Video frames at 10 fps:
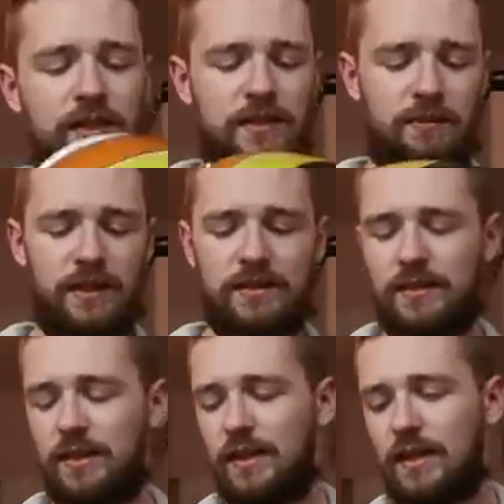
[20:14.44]
is a bit
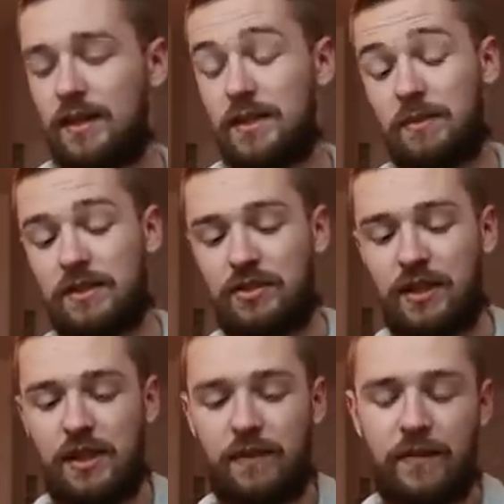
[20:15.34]

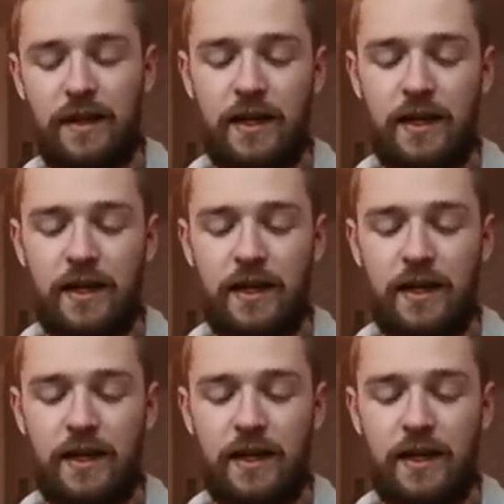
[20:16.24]
tricky.